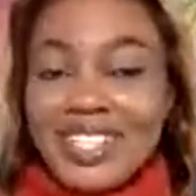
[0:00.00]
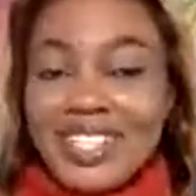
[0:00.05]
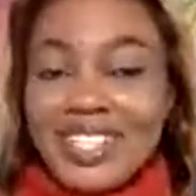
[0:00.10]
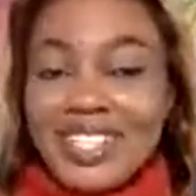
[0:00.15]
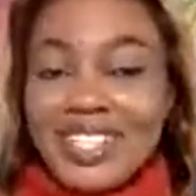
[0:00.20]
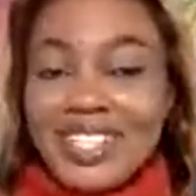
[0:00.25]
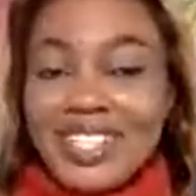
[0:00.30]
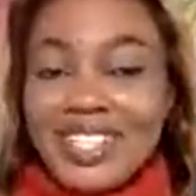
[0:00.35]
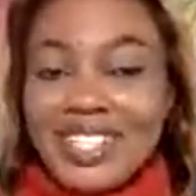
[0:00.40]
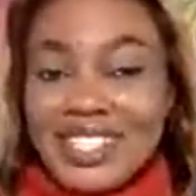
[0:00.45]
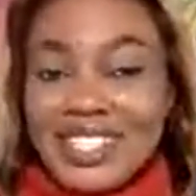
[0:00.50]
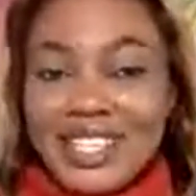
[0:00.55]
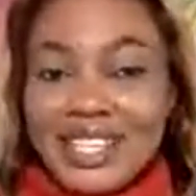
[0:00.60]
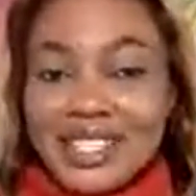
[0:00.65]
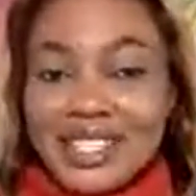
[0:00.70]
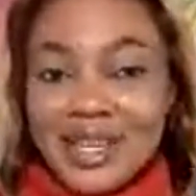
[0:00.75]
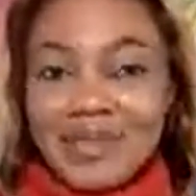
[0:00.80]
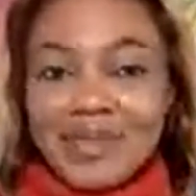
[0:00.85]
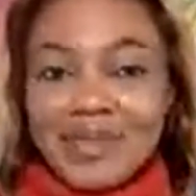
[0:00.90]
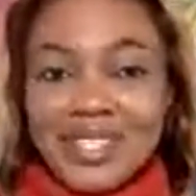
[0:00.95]
And there
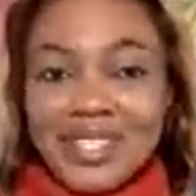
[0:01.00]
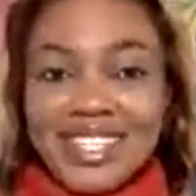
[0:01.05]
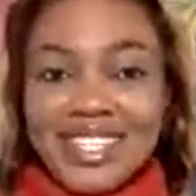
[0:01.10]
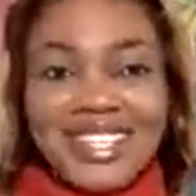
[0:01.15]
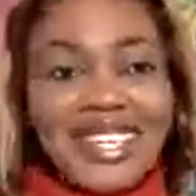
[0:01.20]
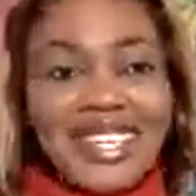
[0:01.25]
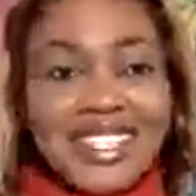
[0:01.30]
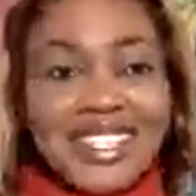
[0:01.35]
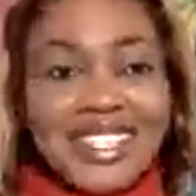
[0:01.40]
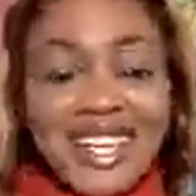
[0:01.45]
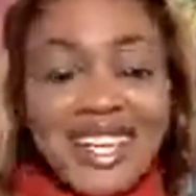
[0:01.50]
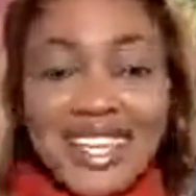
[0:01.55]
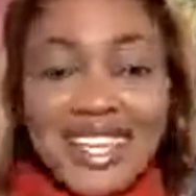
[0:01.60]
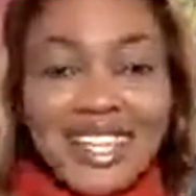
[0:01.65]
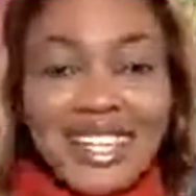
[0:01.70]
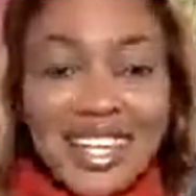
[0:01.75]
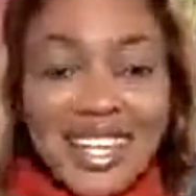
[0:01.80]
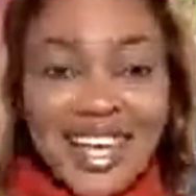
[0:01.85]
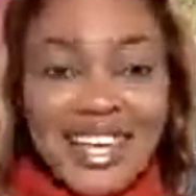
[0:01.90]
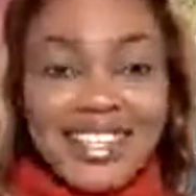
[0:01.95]
lies the
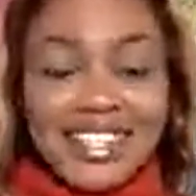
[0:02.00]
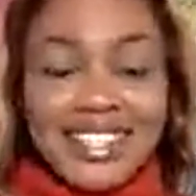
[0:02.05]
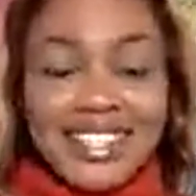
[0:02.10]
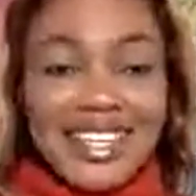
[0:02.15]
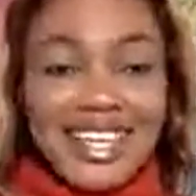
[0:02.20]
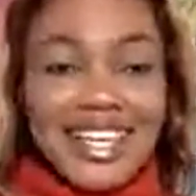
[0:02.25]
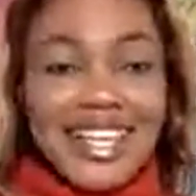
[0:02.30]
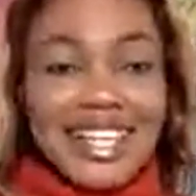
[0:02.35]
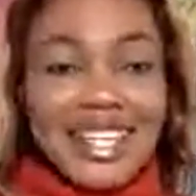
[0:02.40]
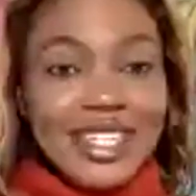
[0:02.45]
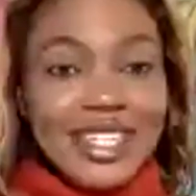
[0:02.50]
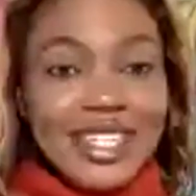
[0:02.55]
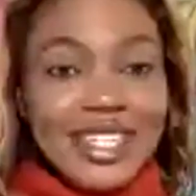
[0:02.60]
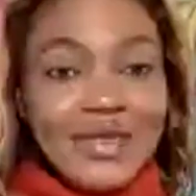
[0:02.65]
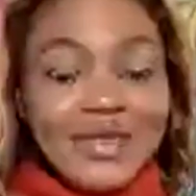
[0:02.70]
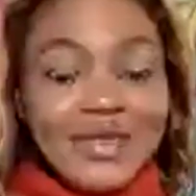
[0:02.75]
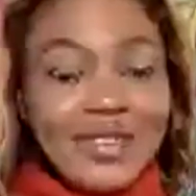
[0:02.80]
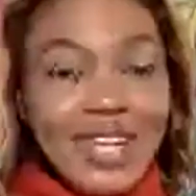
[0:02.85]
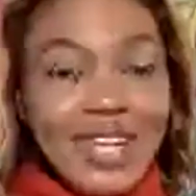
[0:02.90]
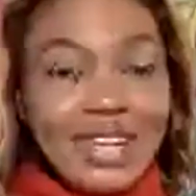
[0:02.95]
fear of
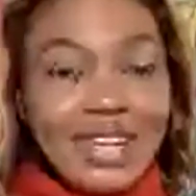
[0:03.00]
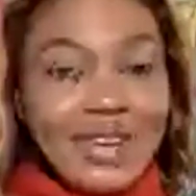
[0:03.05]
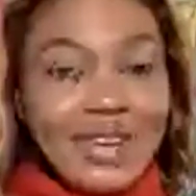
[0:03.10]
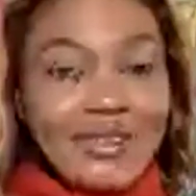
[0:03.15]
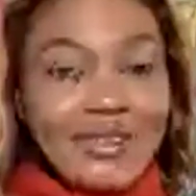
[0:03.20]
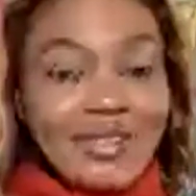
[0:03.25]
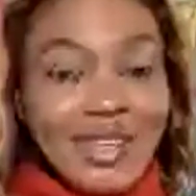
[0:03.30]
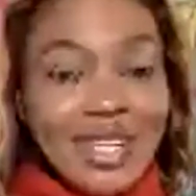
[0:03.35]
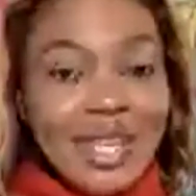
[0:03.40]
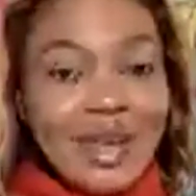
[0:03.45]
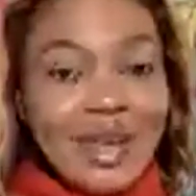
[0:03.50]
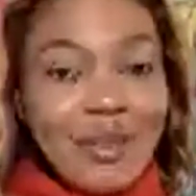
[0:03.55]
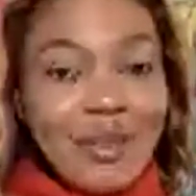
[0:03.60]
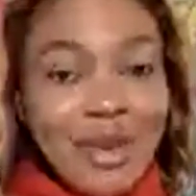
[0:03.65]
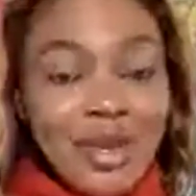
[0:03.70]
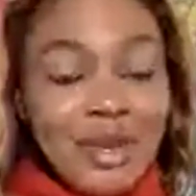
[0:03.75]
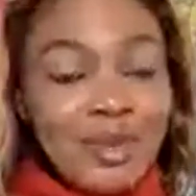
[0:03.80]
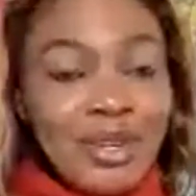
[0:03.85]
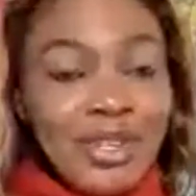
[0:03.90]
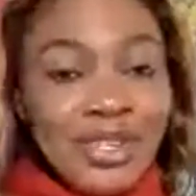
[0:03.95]
the
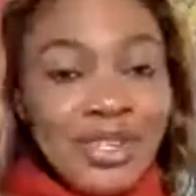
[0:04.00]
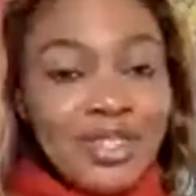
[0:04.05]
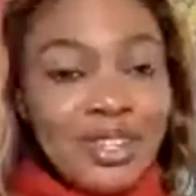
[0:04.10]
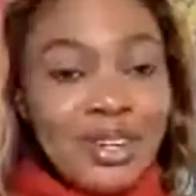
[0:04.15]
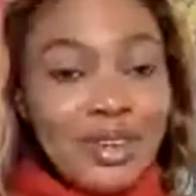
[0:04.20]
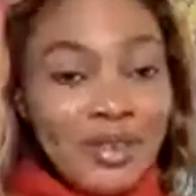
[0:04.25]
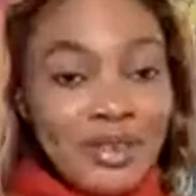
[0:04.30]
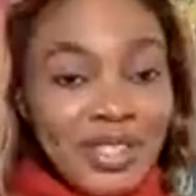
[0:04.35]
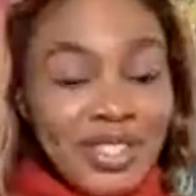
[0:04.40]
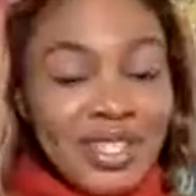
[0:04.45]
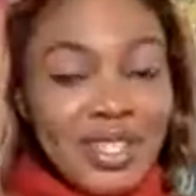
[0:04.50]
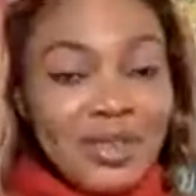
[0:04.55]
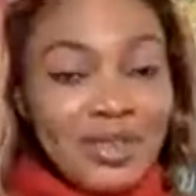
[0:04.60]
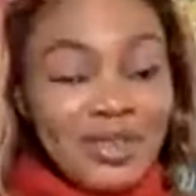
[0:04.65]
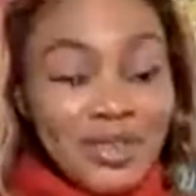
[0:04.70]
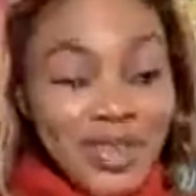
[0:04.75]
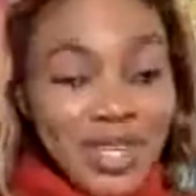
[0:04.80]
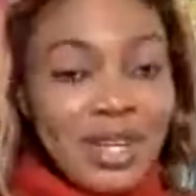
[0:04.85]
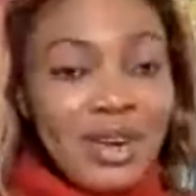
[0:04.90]
fear of emotion.